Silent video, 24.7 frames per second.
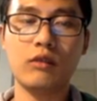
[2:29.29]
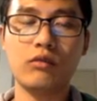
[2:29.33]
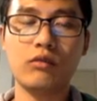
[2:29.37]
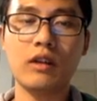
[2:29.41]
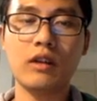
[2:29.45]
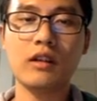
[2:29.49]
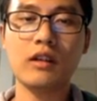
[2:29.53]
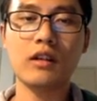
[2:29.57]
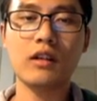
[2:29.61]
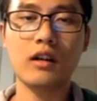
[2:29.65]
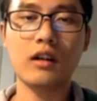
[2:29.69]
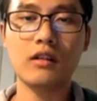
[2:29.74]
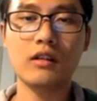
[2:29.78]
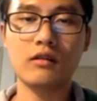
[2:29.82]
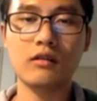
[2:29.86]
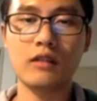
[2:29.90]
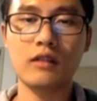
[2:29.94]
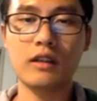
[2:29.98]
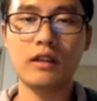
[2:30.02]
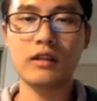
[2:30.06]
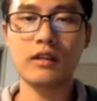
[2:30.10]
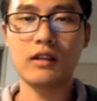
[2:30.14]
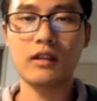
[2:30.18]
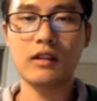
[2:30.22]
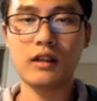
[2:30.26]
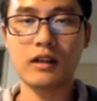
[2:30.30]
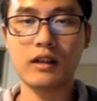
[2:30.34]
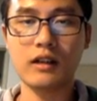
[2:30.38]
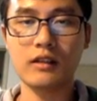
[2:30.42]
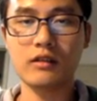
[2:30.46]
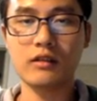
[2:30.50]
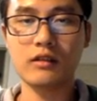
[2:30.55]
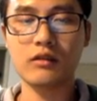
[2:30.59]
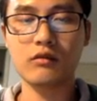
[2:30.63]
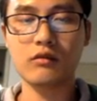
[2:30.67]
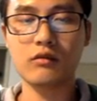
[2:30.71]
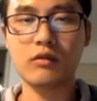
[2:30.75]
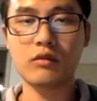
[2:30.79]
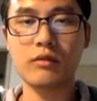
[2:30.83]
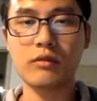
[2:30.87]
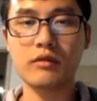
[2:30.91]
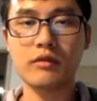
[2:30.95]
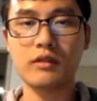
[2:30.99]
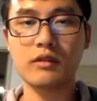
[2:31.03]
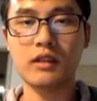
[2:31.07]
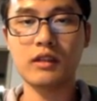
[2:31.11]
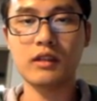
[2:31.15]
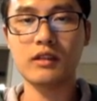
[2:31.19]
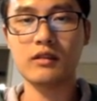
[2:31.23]
red color lines
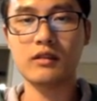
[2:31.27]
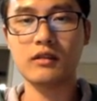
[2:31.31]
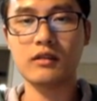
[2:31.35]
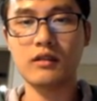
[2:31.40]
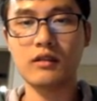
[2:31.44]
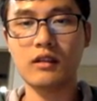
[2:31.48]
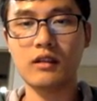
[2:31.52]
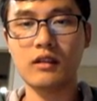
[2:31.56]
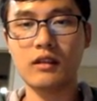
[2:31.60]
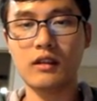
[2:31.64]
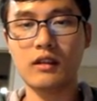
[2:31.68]
represents